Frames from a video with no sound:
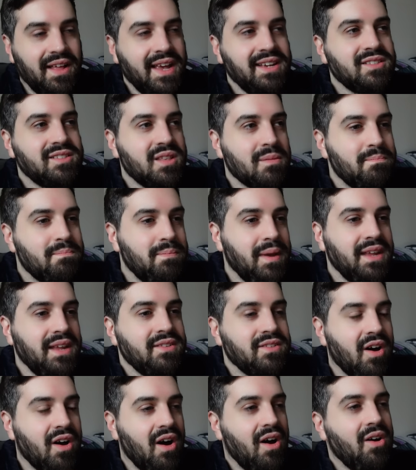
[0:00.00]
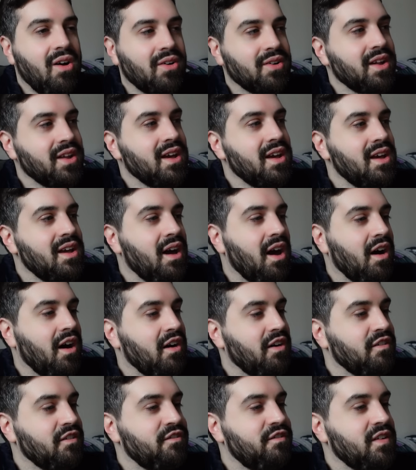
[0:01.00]
He's the beaten heart
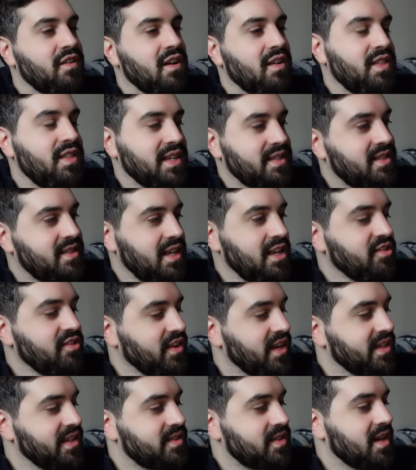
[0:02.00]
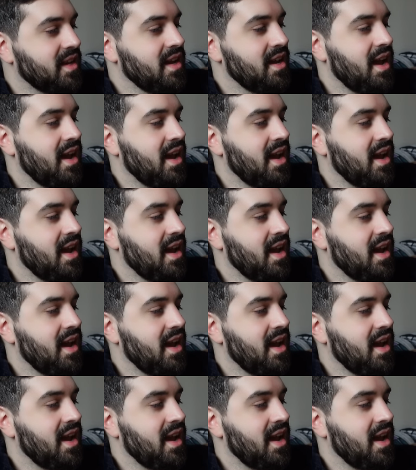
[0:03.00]
of this series.